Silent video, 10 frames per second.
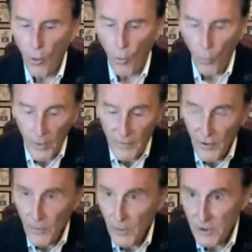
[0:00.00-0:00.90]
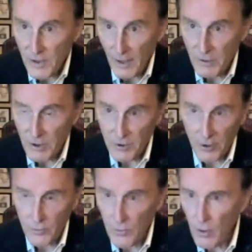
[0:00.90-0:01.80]
What if your perceptions are
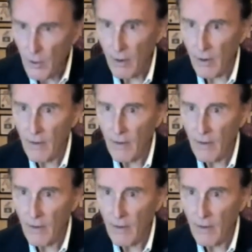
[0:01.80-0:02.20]
wrong?